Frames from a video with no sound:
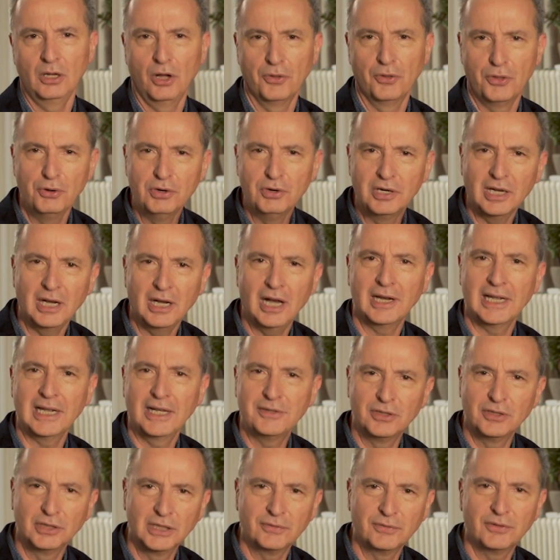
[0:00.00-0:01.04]
Although God
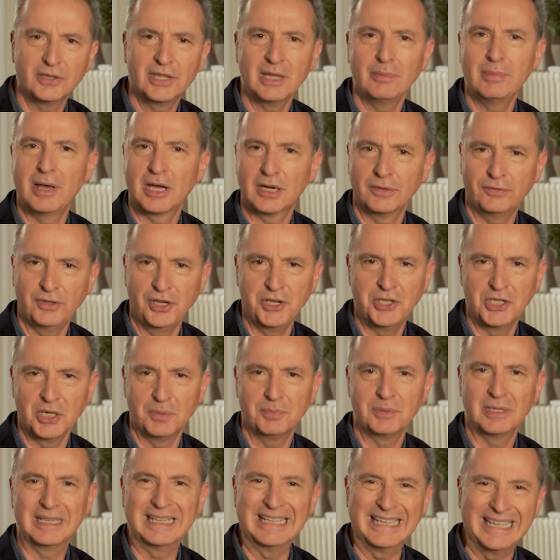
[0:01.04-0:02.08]
had delivered them out of
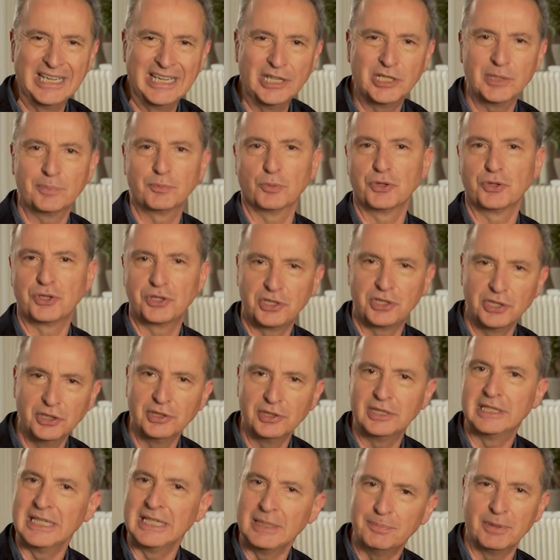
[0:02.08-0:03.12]
Egypt, Egypt was still
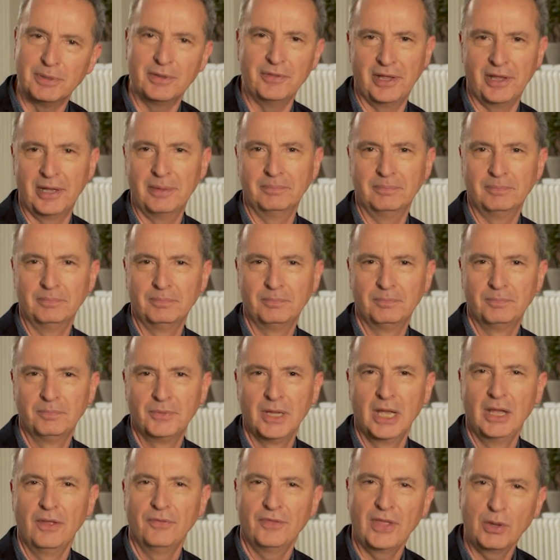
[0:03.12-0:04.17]
deep in them.
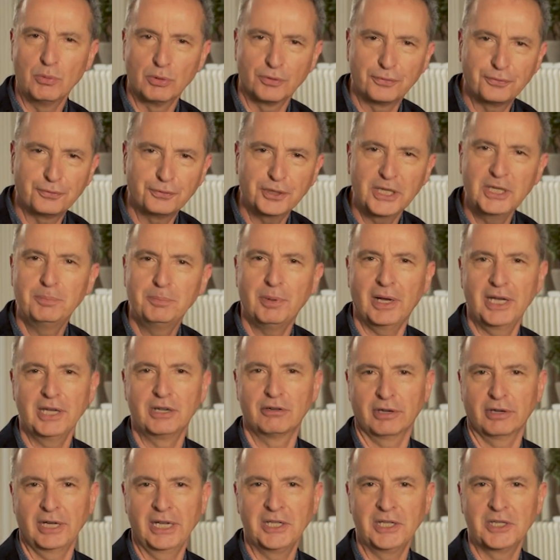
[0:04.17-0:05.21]
They were freed by
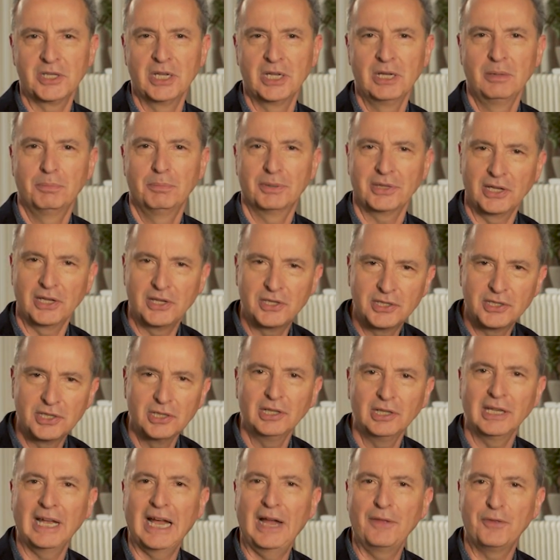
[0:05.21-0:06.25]
grace, but they
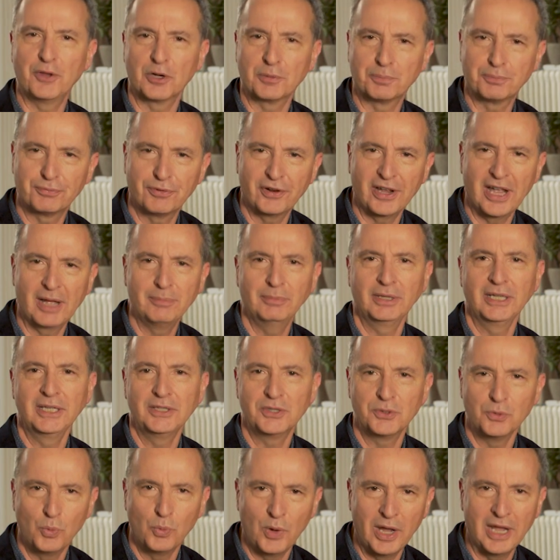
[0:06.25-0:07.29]
still had their
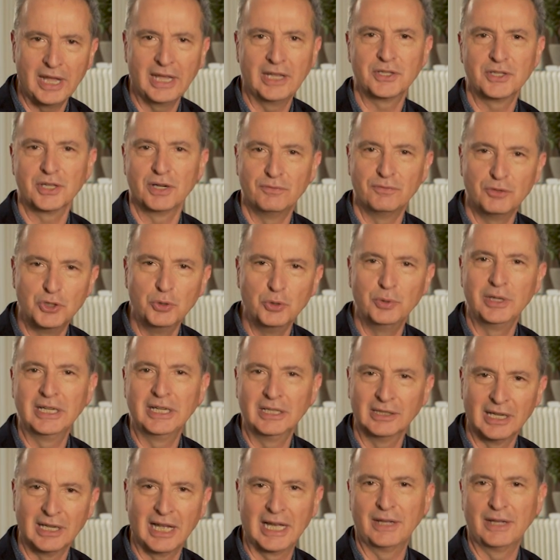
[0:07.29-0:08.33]
family's ways of
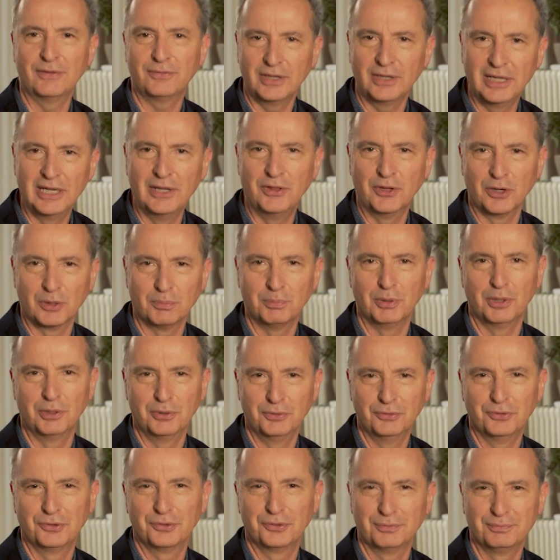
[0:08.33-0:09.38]
doing life in their
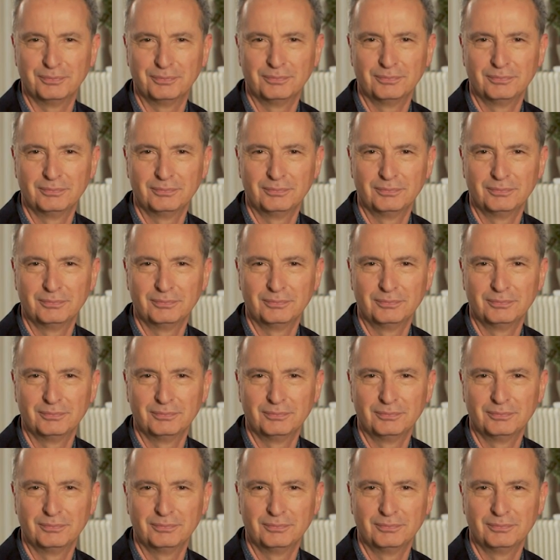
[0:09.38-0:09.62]
bones.